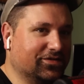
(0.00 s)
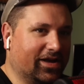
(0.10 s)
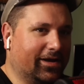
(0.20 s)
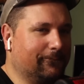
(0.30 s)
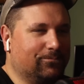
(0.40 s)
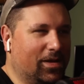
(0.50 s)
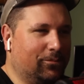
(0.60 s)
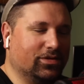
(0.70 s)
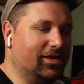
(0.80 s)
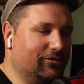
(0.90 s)
Like, they
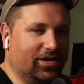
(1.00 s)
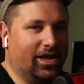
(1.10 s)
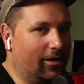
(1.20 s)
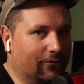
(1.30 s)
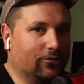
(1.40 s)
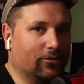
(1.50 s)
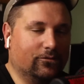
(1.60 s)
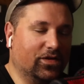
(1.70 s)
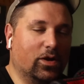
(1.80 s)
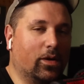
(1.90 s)
put that video
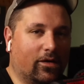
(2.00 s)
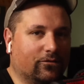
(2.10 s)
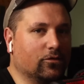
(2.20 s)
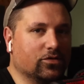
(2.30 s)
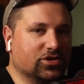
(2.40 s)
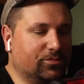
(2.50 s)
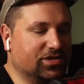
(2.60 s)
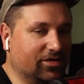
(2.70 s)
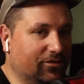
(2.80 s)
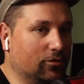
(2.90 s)
out for a
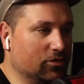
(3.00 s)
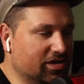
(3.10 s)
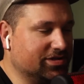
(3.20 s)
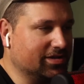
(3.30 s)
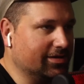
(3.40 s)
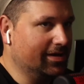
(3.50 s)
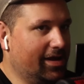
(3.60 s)
specific reason,